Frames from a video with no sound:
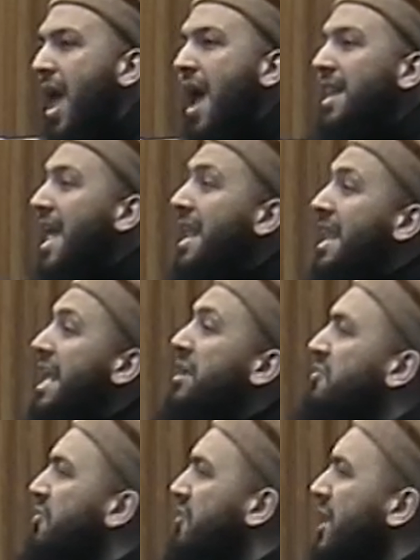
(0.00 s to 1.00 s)
And they
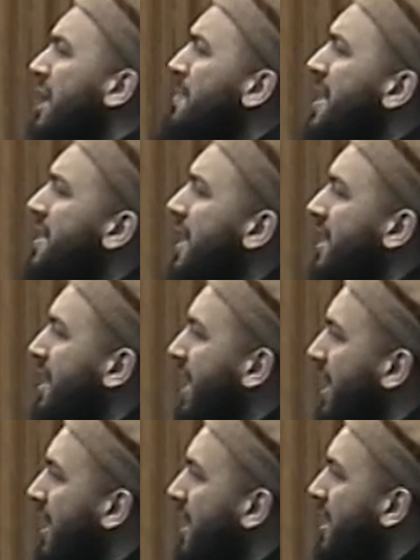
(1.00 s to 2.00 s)
leave
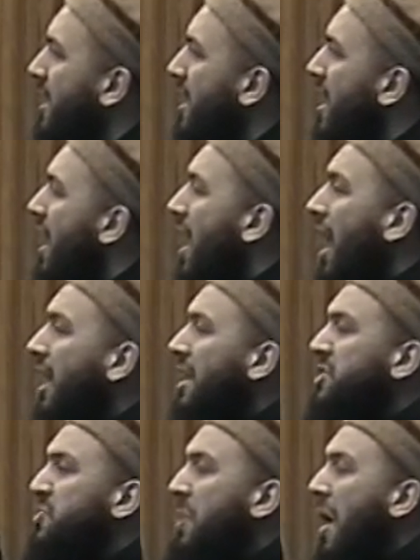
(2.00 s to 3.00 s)
immediately.
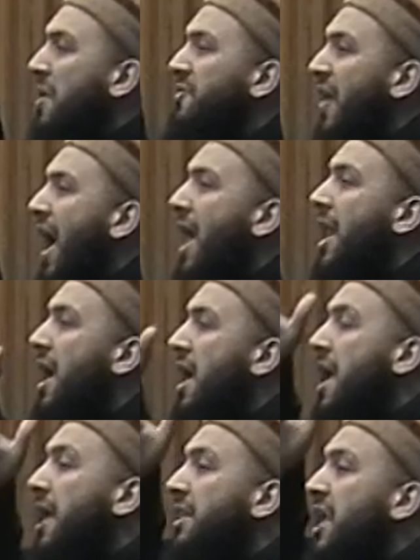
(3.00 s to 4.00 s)
Allah subhanahu wa
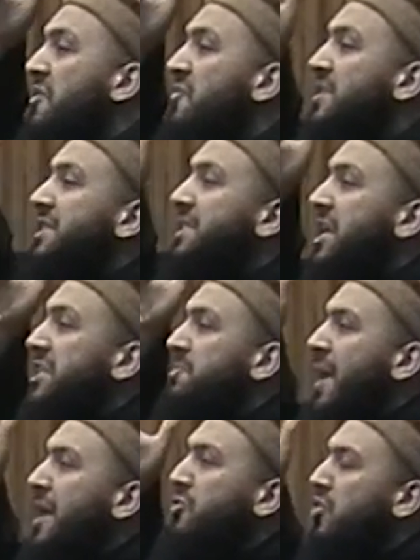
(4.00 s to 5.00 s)
ta'ala, they visit his
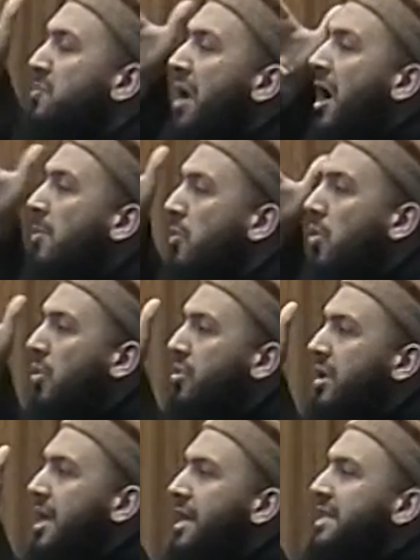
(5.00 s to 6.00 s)
Baytul
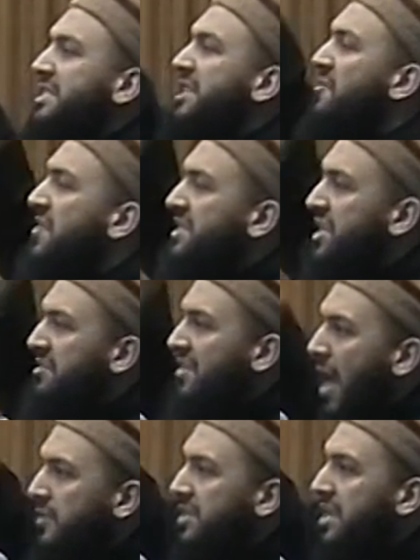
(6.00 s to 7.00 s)
Ma'mur.
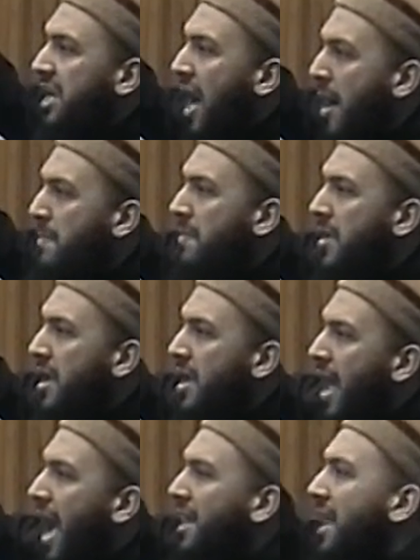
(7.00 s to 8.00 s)
70,000 come
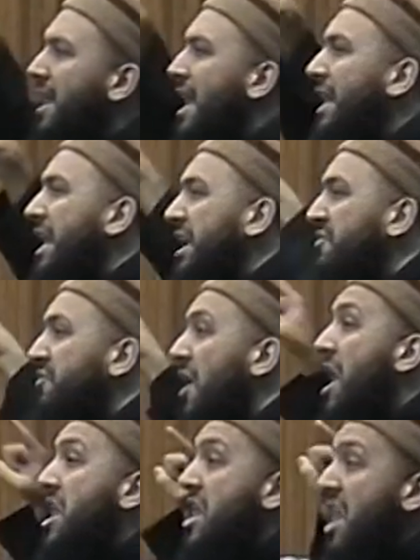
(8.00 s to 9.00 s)
and then they leave,
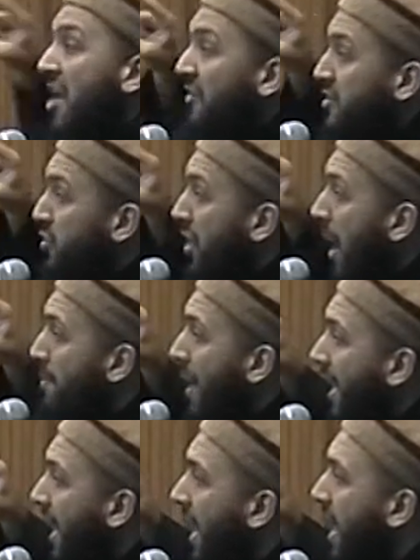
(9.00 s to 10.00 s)
never to come
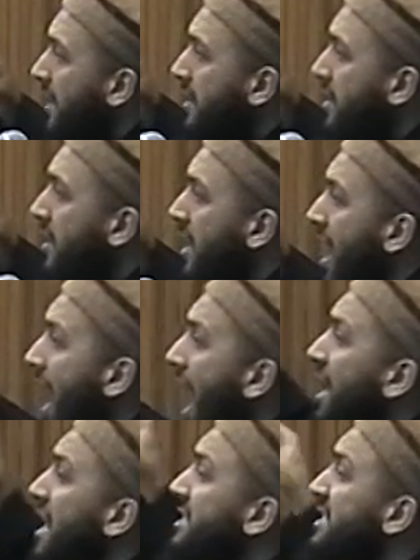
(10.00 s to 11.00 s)
back again.
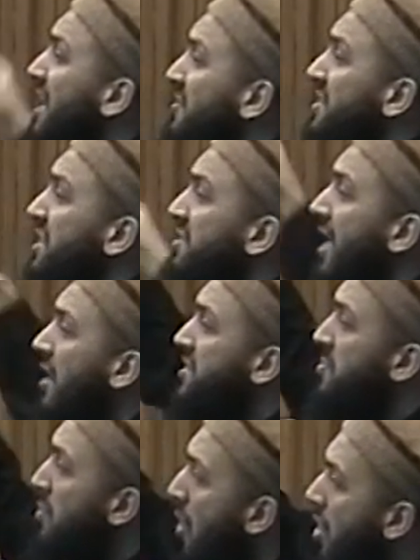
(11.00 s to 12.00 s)
And then
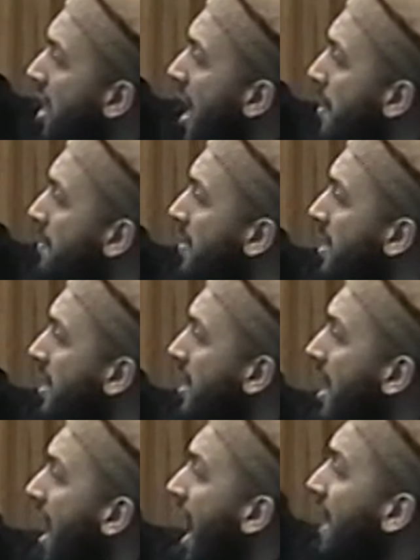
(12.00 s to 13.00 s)
70,000 more come
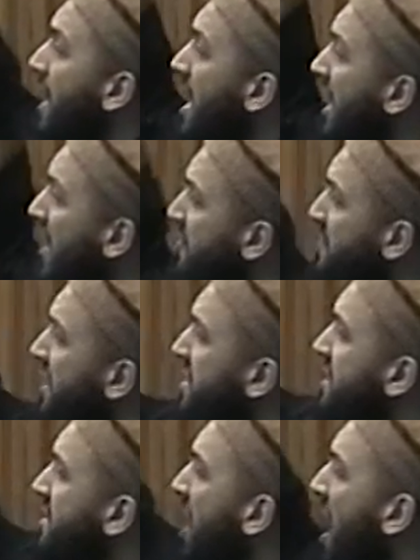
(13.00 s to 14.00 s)
and they give
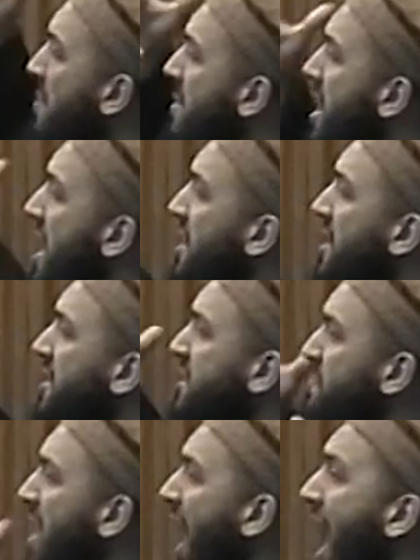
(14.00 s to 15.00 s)
tahmid and
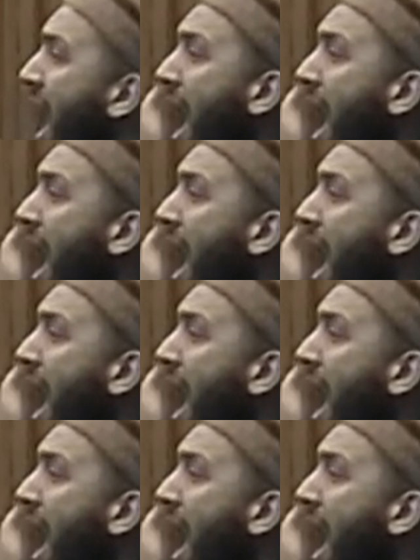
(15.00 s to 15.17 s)
tasbih